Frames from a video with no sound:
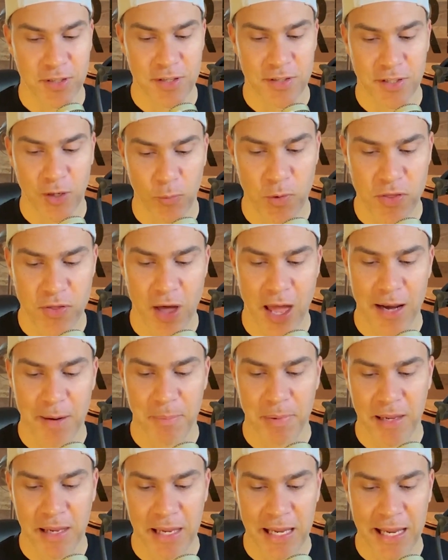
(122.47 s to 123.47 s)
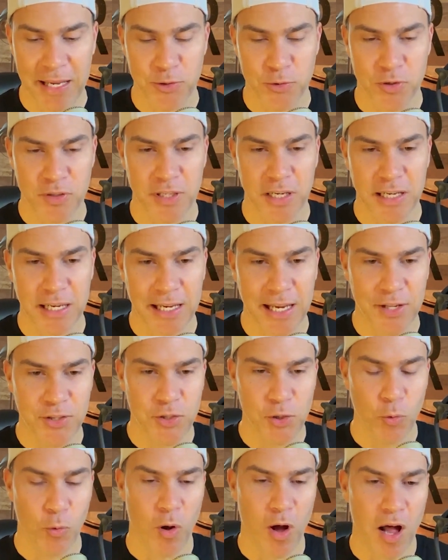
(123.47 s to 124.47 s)
And we thought it'd be interesting to
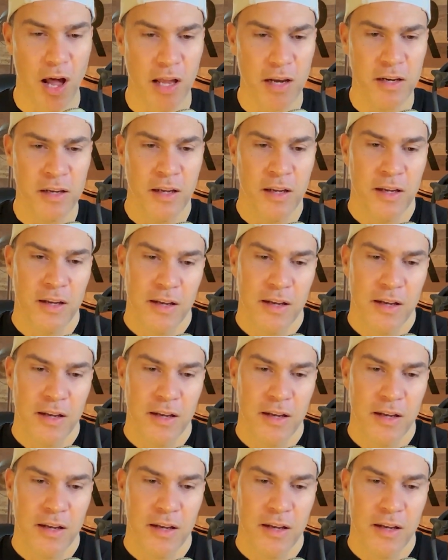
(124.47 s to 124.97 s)
get you on